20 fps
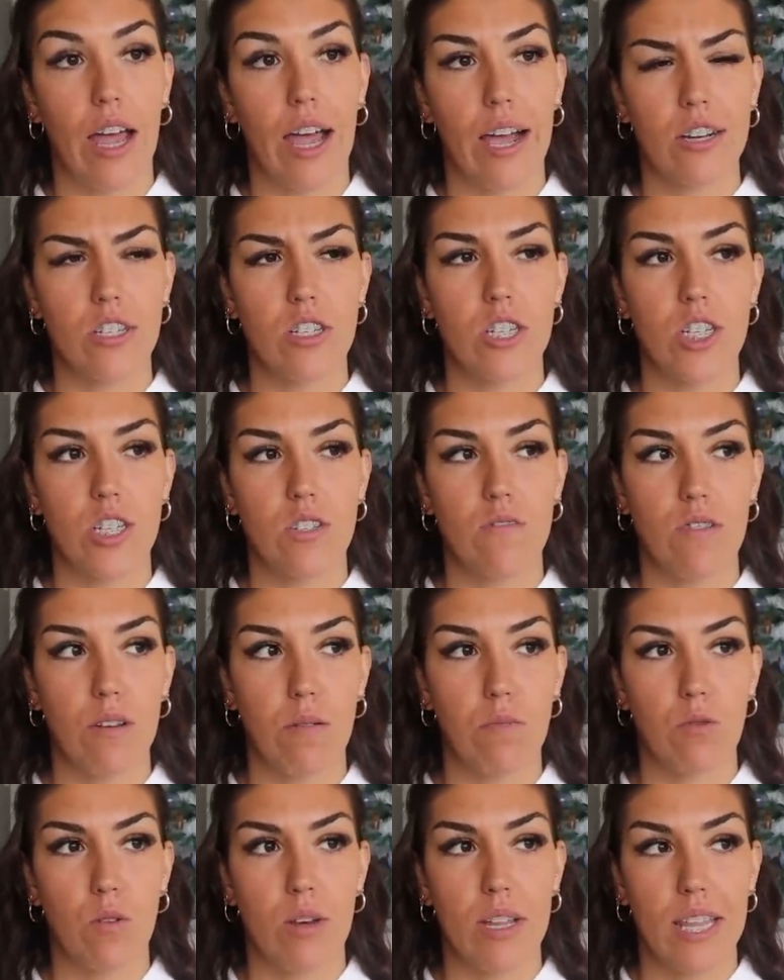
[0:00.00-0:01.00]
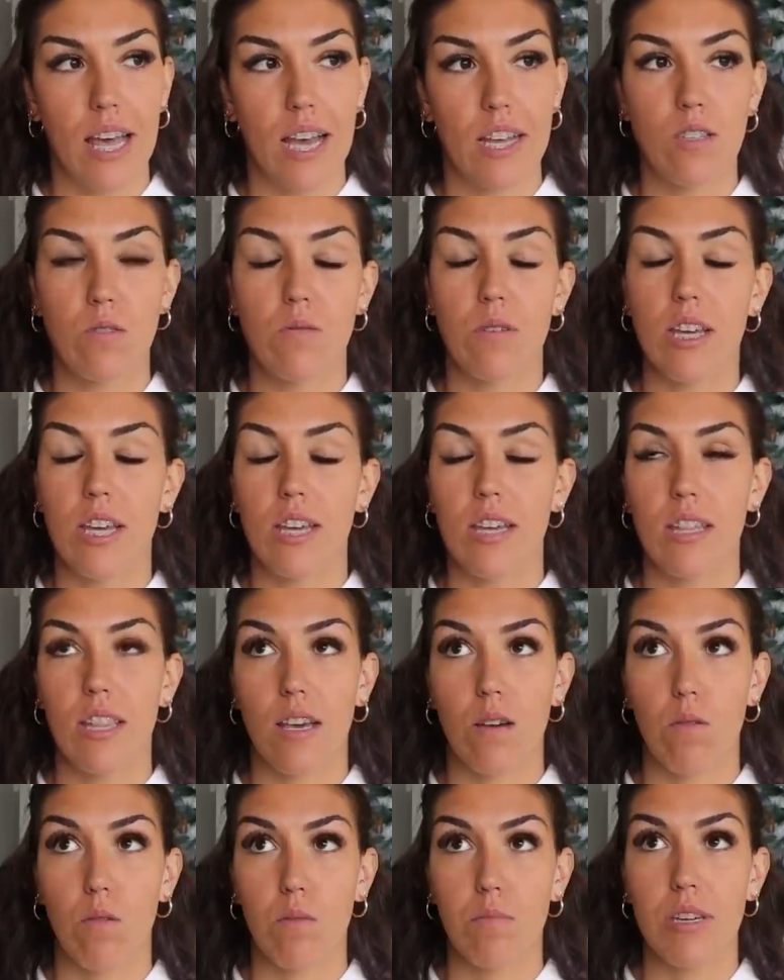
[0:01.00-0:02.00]
I actually just filmed one last week
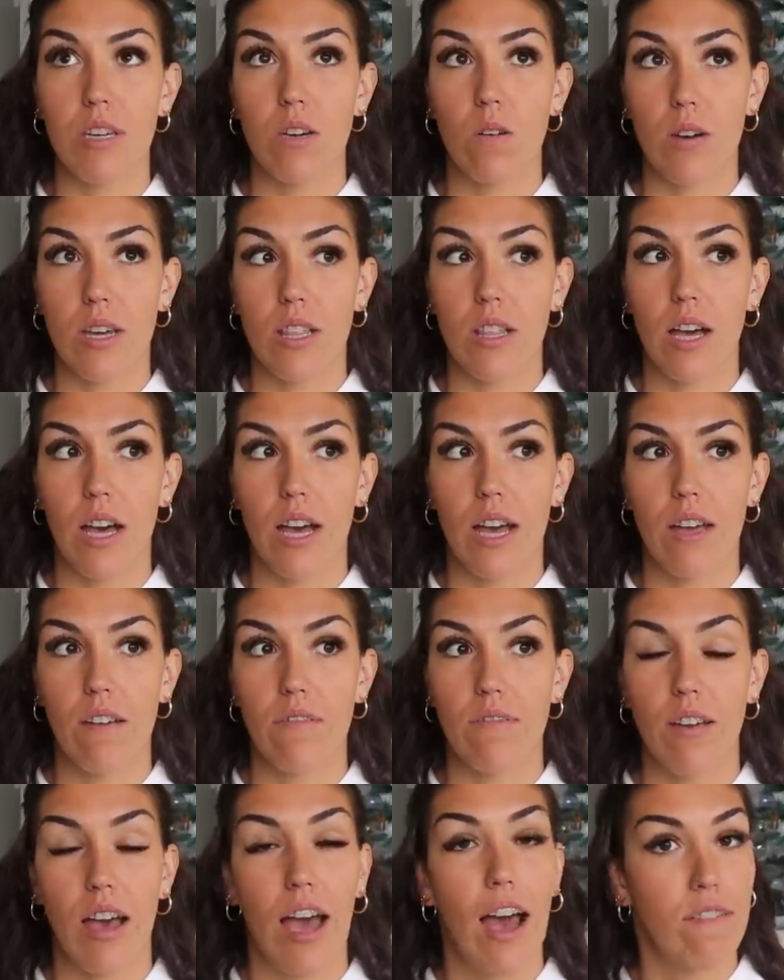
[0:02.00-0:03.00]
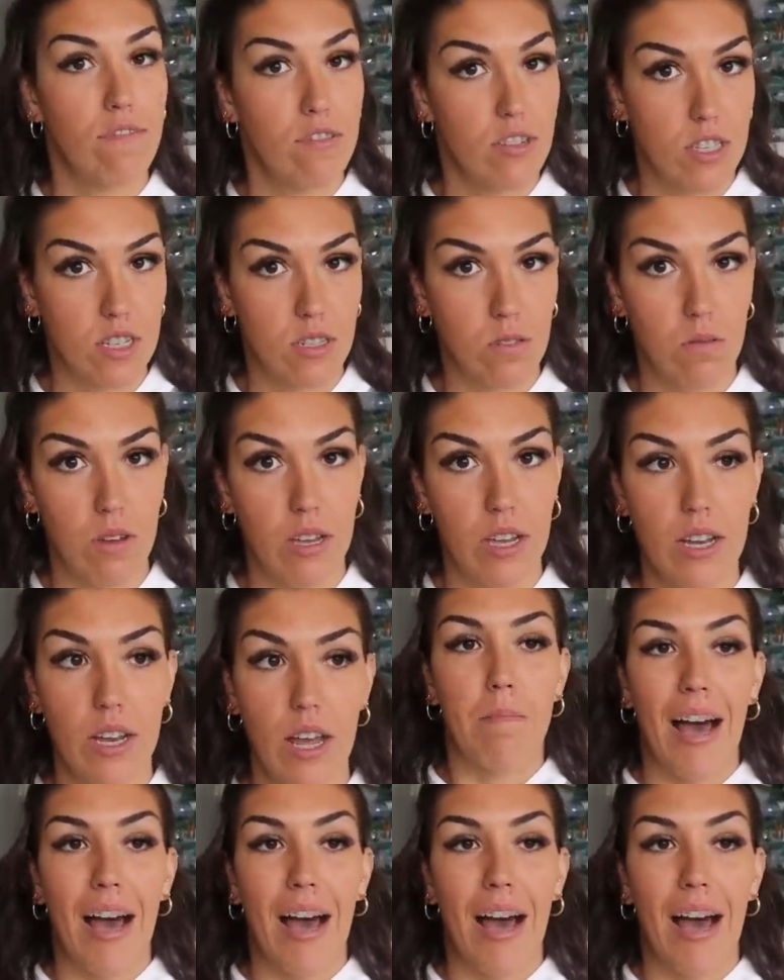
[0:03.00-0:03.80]
that will be going live after this one.